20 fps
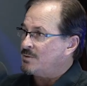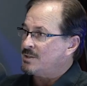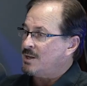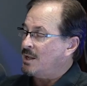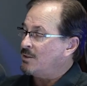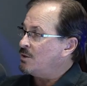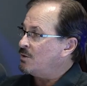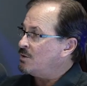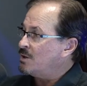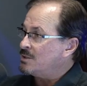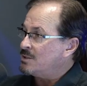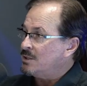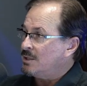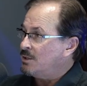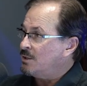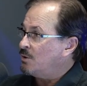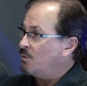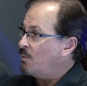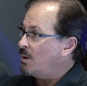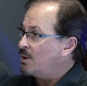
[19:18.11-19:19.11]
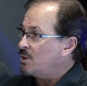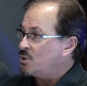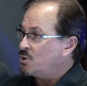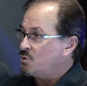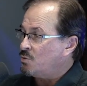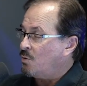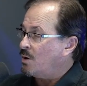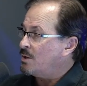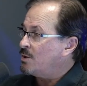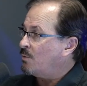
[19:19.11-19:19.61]
It's not doesn't lead to the
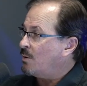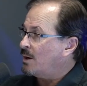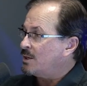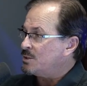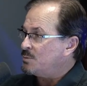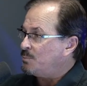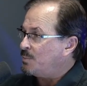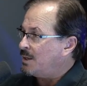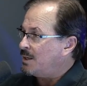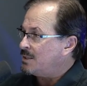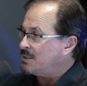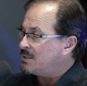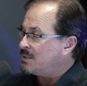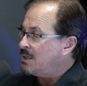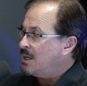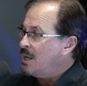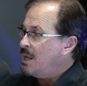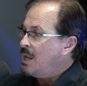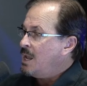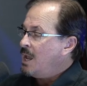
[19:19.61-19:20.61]
greatest joy, the greatest peace.